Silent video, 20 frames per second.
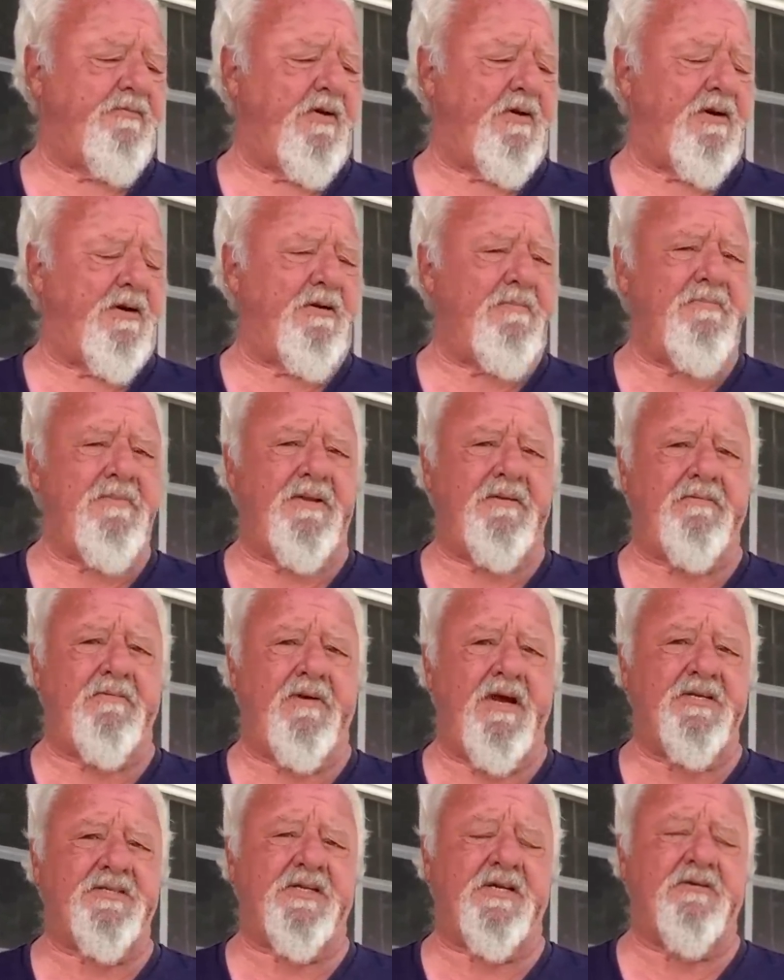Farm.
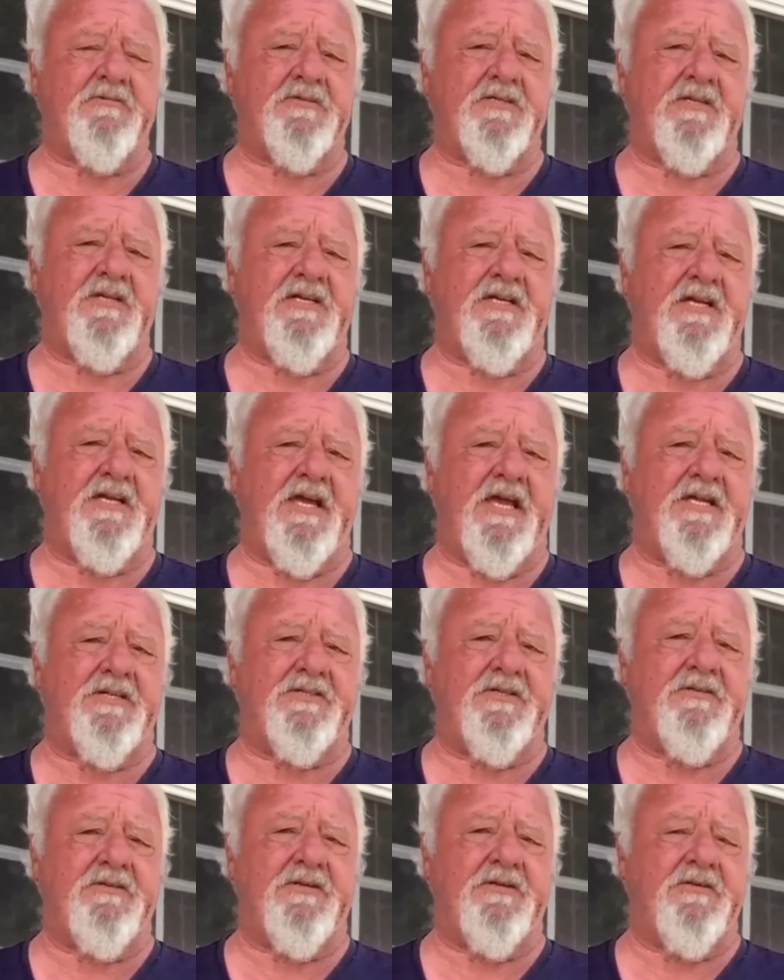Roscoe's looking at
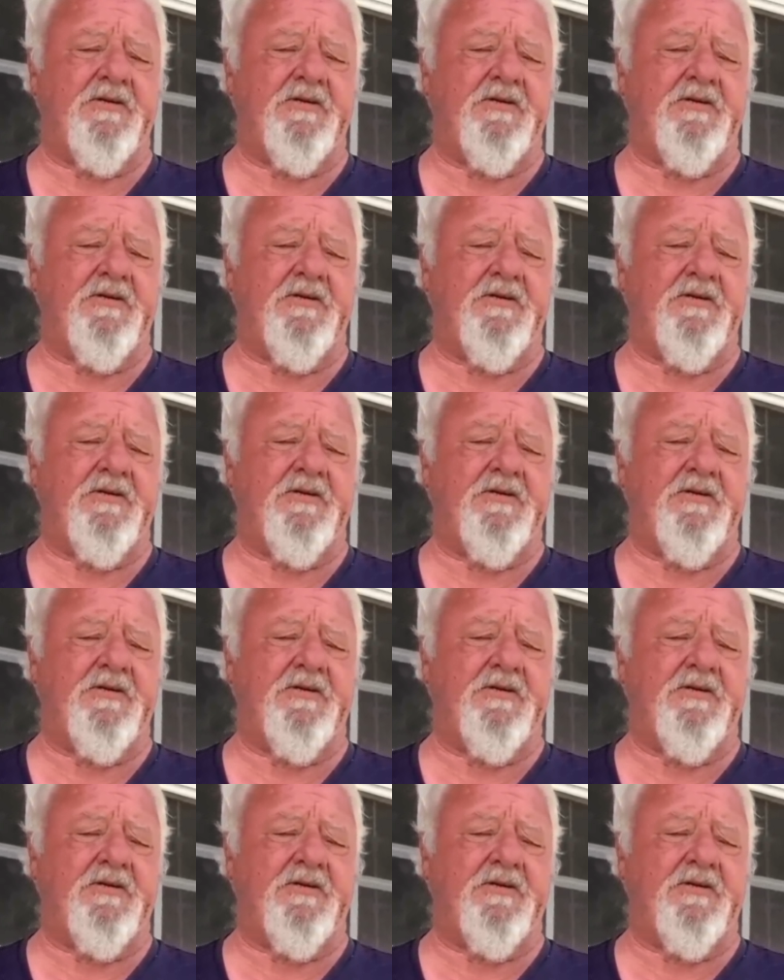you.